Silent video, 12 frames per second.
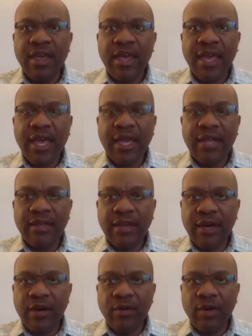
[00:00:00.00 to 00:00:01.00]
and
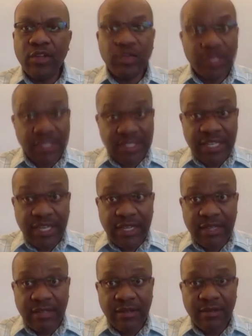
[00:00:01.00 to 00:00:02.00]
uh, what you're
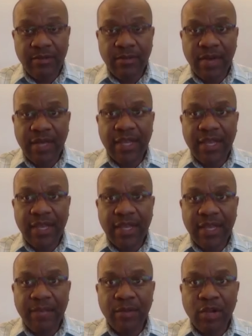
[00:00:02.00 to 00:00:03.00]
seeing by
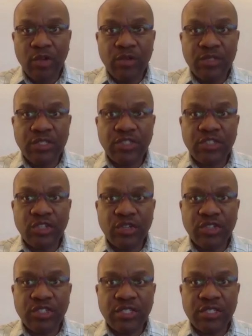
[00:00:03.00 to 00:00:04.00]
them closing
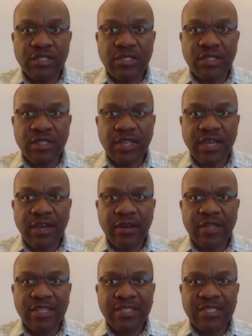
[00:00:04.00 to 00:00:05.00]
churches, there
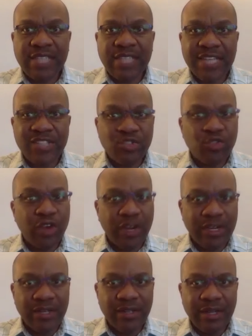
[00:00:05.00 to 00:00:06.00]
is a test
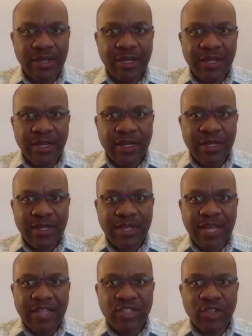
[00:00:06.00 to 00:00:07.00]
run
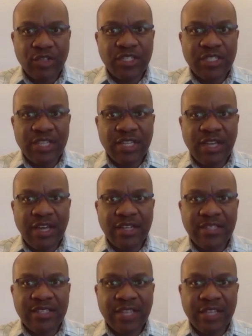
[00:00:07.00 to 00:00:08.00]
that churches are not
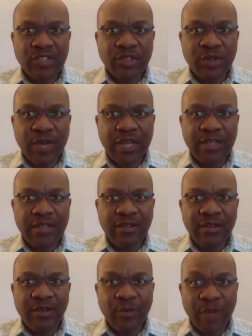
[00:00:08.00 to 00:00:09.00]
essential. And
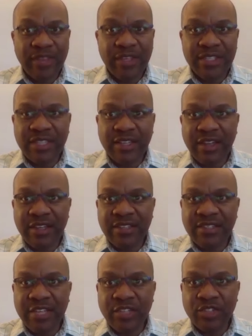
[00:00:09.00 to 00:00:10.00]
when things are not
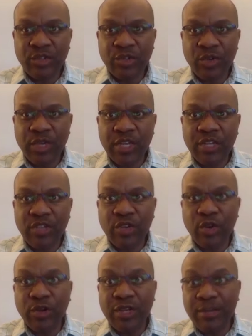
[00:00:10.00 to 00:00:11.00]
essential, you can
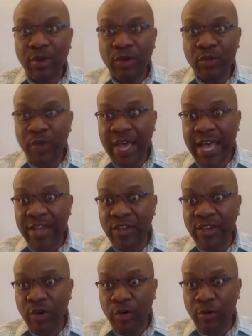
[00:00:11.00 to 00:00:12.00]
turn them on at
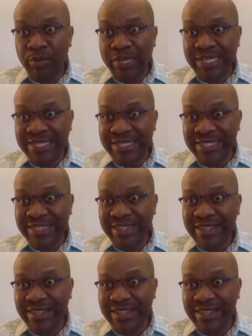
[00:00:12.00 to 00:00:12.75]
your own pleasing